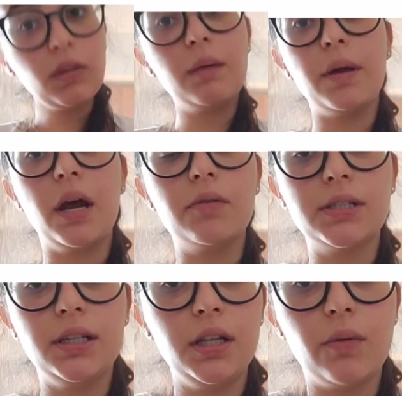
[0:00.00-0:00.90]
But I
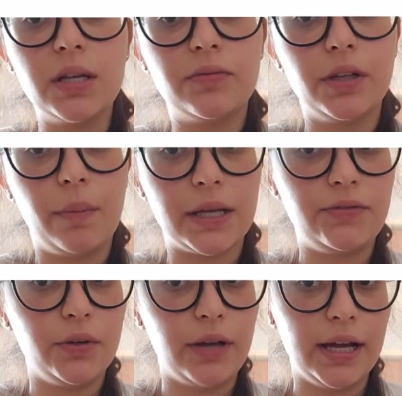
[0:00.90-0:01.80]
was in the West for the
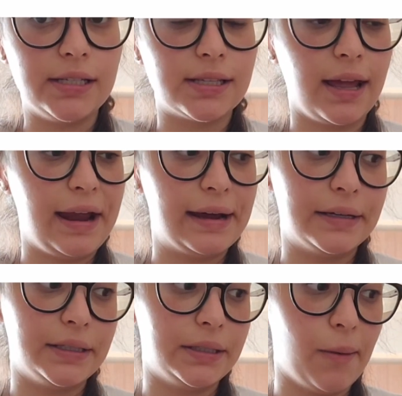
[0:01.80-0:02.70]
past few days,
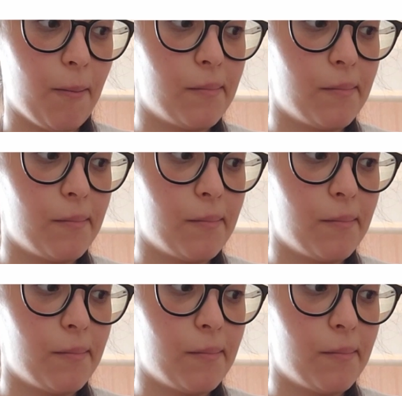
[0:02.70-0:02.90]
and...